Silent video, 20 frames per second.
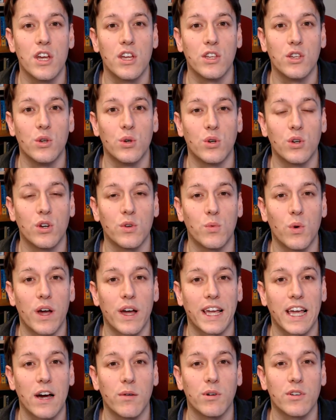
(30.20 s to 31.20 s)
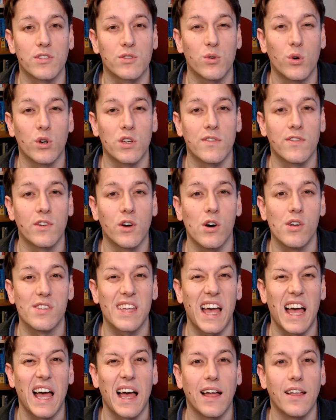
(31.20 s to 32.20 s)
you could work out what score you've
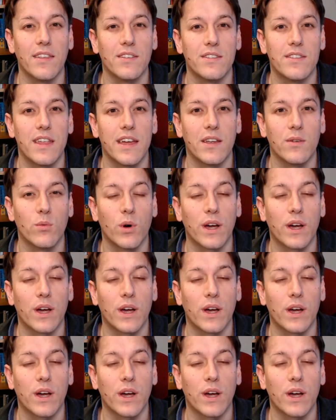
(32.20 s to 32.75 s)
got and then